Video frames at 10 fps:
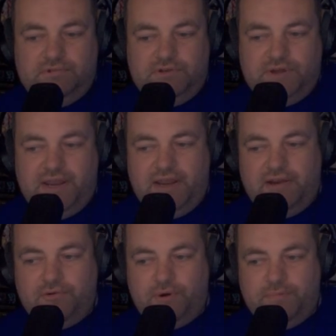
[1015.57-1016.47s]
You
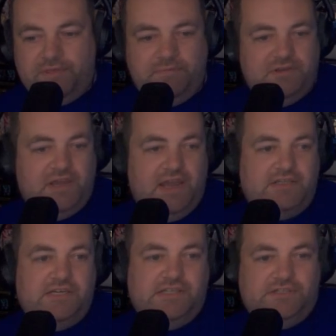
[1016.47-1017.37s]
can't equip them. You
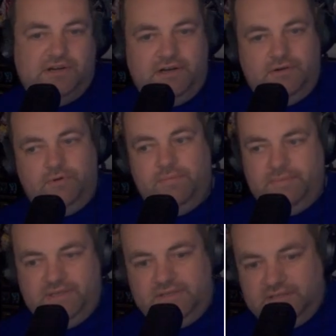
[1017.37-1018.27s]
can't change their
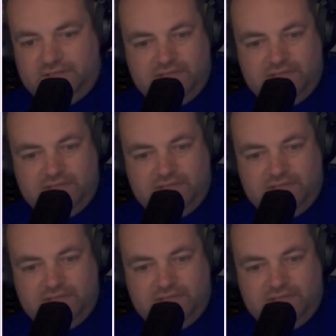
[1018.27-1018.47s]
equipment.